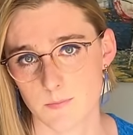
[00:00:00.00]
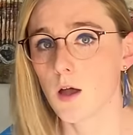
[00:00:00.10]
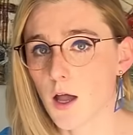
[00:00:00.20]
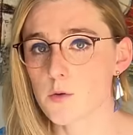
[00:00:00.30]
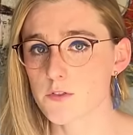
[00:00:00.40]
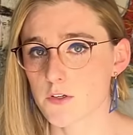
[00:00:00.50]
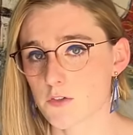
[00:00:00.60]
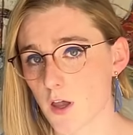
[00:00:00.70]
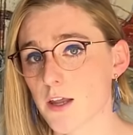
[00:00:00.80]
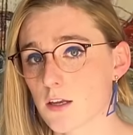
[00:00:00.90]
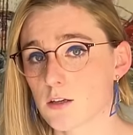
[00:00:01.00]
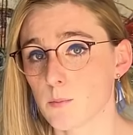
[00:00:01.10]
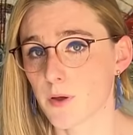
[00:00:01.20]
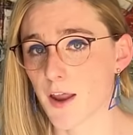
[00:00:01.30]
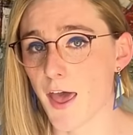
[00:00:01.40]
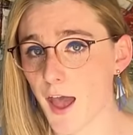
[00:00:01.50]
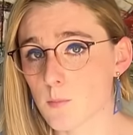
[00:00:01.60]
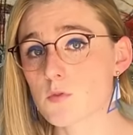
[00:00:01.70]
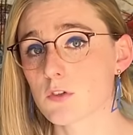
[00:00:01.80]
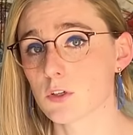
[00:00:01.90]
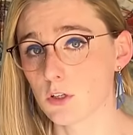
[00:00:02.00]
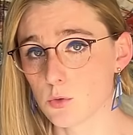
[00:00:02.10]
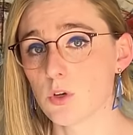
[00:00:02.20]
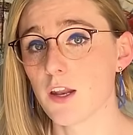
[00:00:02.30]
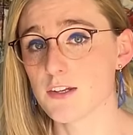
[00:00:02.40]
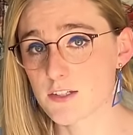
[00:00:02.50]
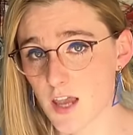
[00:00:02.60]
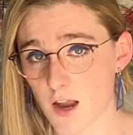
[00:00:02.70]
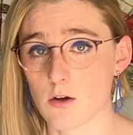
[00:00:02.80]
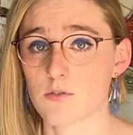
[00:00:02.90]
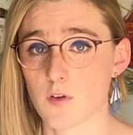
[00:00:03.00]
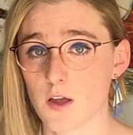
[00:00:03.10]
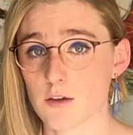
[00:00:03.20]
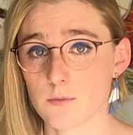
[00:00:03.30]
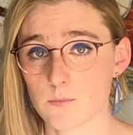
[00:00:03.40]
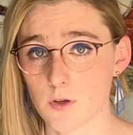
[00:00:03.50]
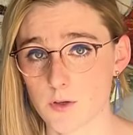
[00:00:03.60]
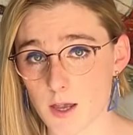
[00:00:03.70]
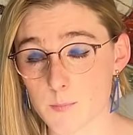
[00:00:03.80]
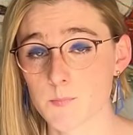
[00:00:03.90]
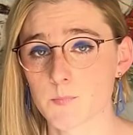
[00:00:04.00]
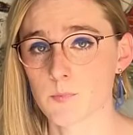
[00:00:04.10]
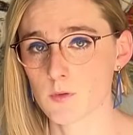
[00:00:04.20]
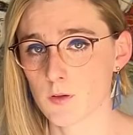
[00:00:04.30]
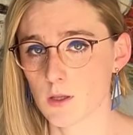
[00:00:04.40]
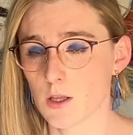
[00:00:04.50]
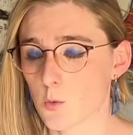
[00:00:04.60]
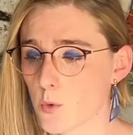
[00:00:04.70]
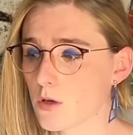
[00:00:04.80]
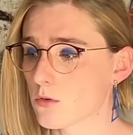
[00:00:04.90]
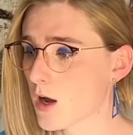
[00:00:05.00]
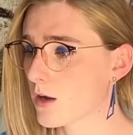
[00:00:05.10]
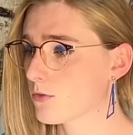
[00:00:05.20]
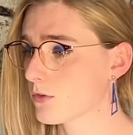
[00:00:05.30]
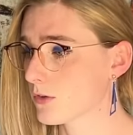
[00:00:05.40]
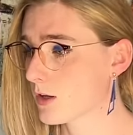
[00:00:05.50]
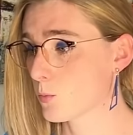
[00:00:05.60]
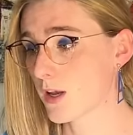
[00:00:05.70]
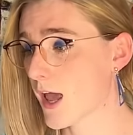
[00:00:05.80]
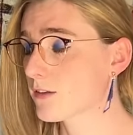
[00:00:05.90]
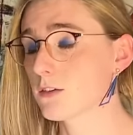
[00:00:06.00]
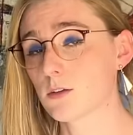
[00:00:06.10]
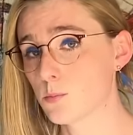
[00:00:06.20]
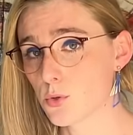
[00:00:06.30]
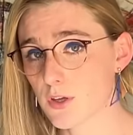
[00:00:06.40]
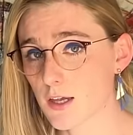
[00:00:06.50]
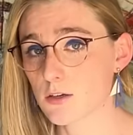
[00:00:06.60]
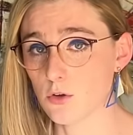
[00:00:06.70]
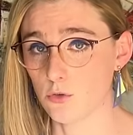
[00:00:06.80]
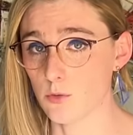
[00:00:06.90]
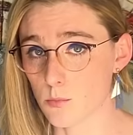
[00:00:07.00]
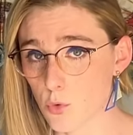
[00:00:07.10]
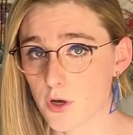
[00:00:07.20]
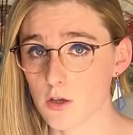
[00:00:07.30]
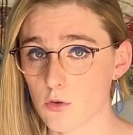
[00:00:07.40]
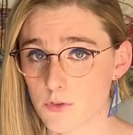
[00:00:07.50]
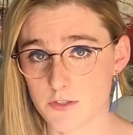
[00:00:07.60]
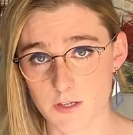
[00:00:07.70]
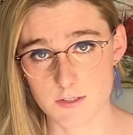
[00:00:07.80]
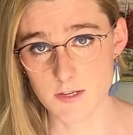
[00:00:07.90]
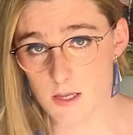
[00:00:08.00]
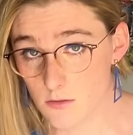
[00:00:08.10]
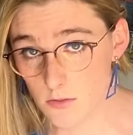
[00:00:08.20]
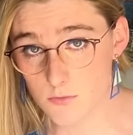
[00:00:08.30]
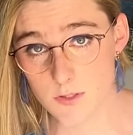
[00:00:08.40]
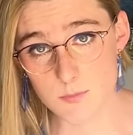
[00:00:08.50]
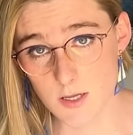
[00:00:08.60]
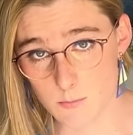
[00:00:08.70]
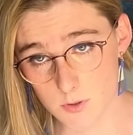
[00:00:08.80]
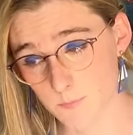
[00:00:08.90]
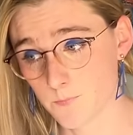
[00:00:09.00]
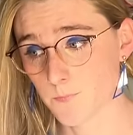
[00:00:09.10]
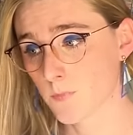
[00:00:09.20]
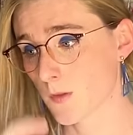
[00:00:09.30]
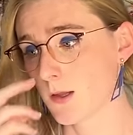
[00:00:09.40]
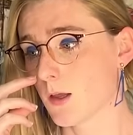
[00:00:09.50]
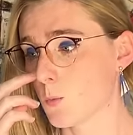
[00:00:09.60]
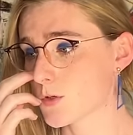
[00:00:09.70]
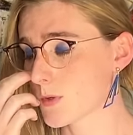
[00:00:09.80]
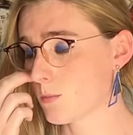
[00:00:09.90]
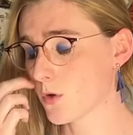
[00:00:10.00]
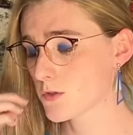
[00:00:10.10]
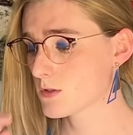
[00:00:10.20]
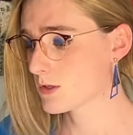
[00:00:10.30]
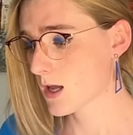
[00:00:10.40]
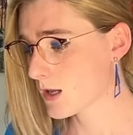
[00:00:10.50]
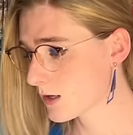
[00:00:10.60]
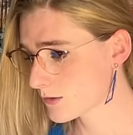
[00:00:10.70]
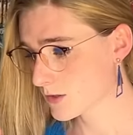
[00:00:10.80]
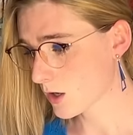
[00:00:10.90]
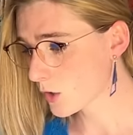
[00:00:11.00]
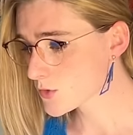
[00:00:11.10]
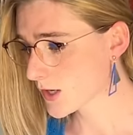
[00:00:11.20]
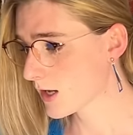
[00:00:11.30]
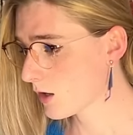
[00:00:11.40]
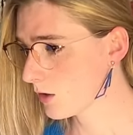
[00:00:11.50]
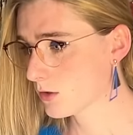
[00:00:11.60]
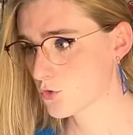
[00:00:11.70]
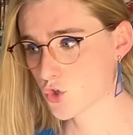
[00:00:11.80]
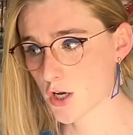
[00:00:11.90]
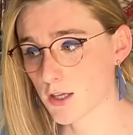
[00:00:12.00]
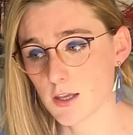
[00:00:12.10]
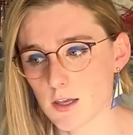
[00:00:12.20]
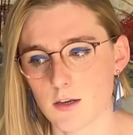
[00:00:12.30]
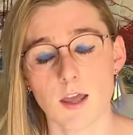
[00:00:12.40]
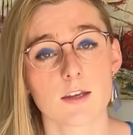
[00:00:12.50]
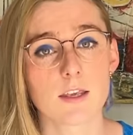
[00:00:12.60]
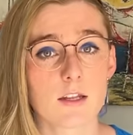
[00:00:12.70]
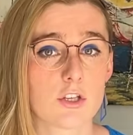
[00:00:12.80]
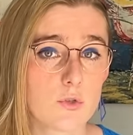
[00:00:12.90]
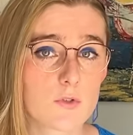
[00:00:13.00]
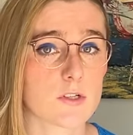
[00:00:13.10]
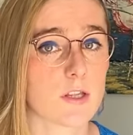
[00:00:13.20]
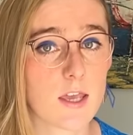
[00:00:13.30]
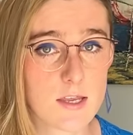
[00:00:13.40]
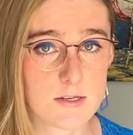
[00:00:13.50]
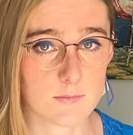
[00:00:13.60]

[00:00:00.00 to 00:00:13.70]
I was excited, but absolutely terrified, okay? We landed in Phuket on the morning of the 16th of September. We spent most of the day getting to the hotel, checking in and getting used to the heat.